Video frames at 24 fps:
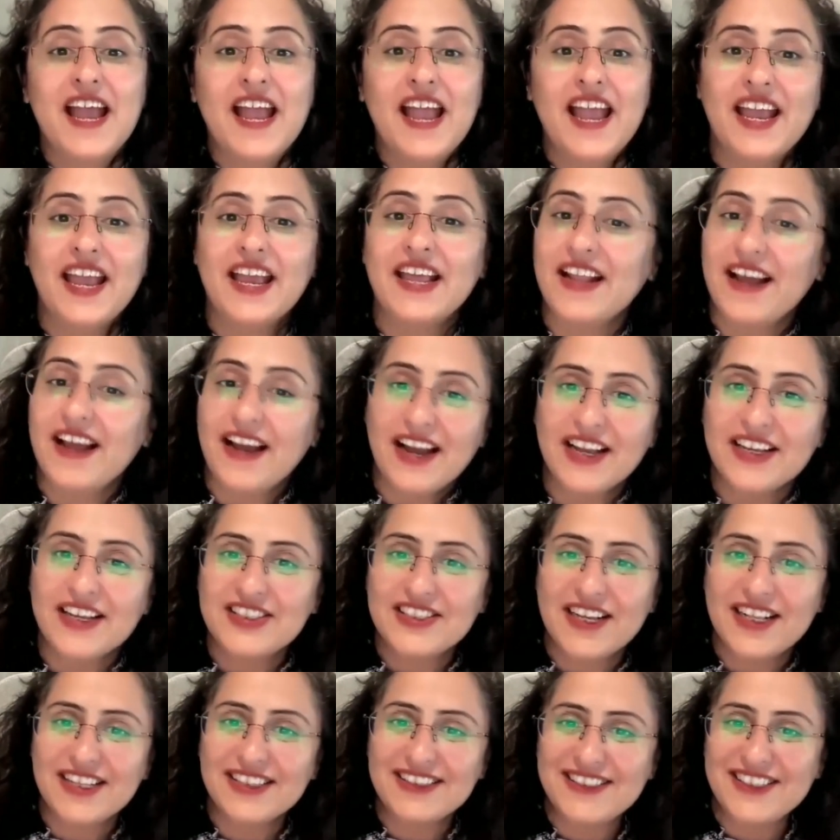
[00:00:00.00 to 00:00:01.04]
And I
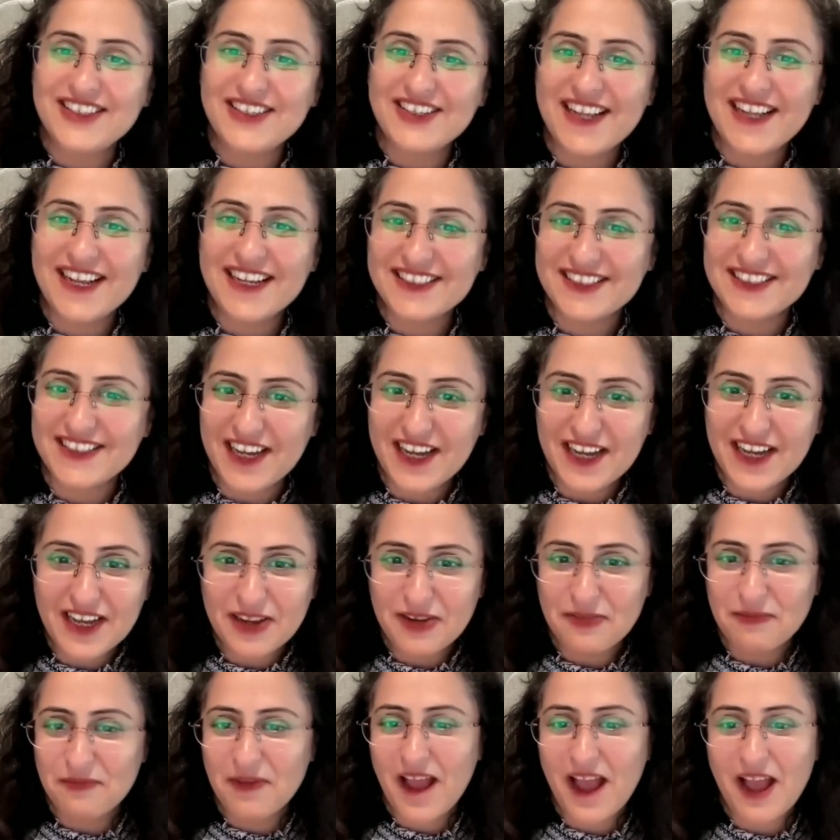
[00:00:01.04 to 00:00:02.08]
shall see you next
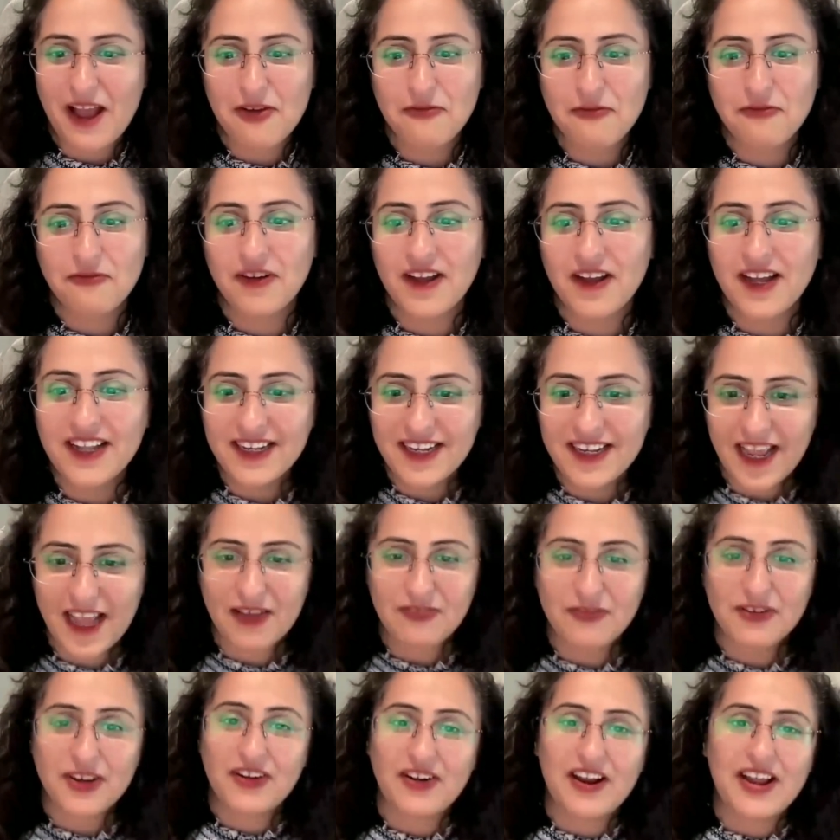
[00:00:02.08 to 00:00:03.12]
time. Have fun.
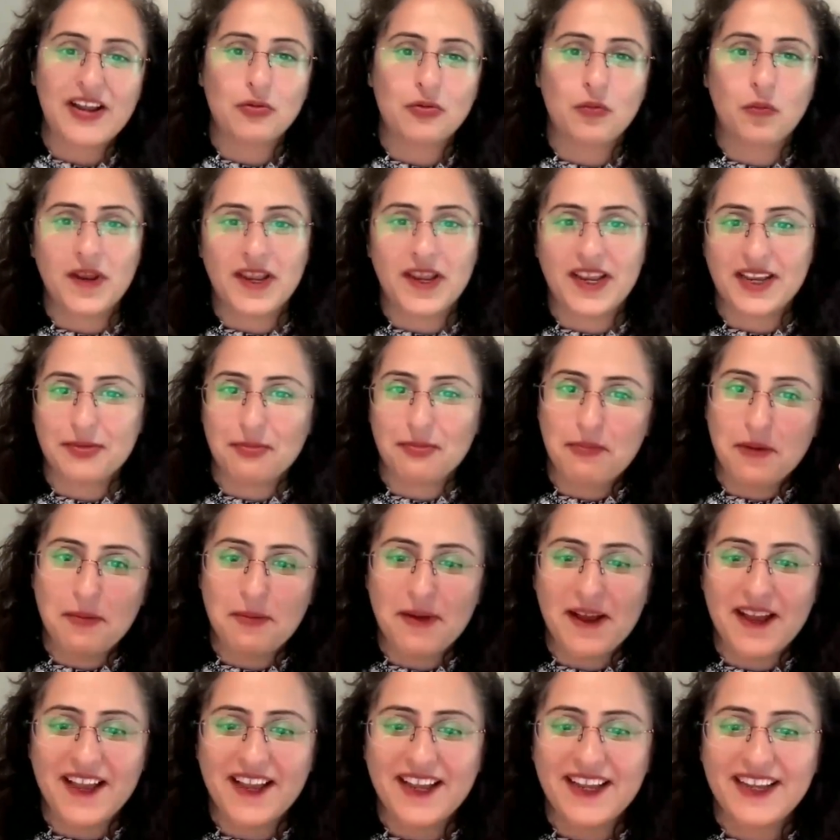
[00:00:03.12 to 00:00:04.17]
Have a great week. Bye
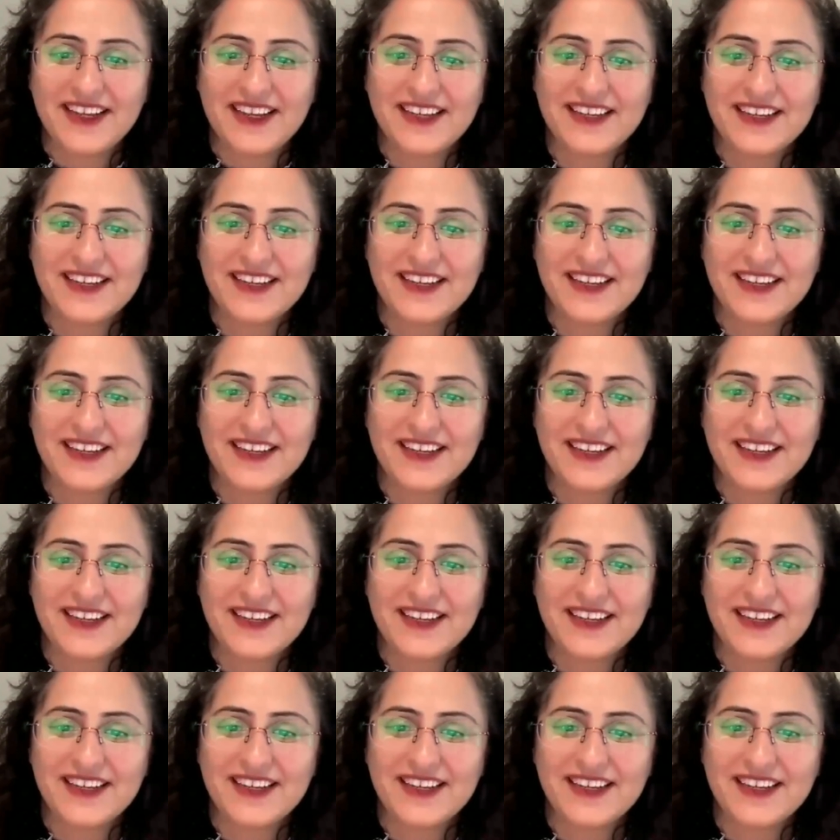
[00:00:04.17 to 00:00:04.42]
bye.